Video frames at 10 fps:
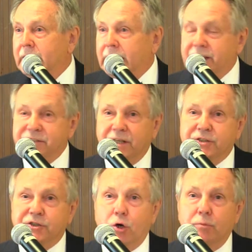has
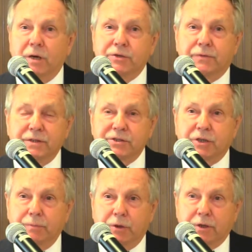done so much for this
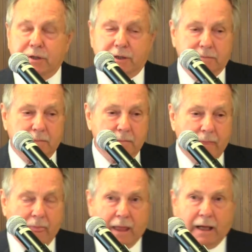community.
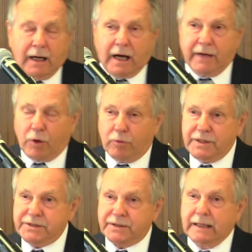I've
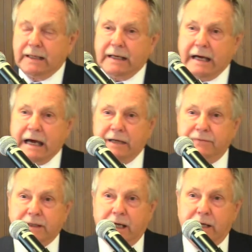always
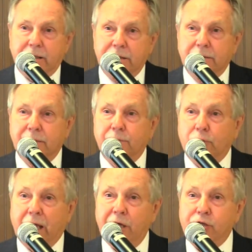advocated
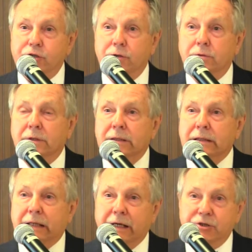vocational
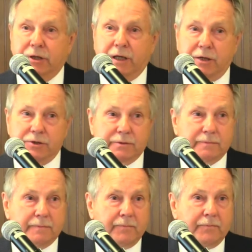education.
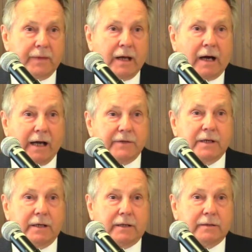I
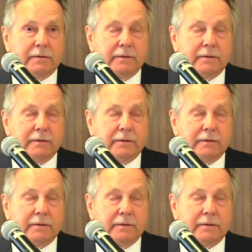think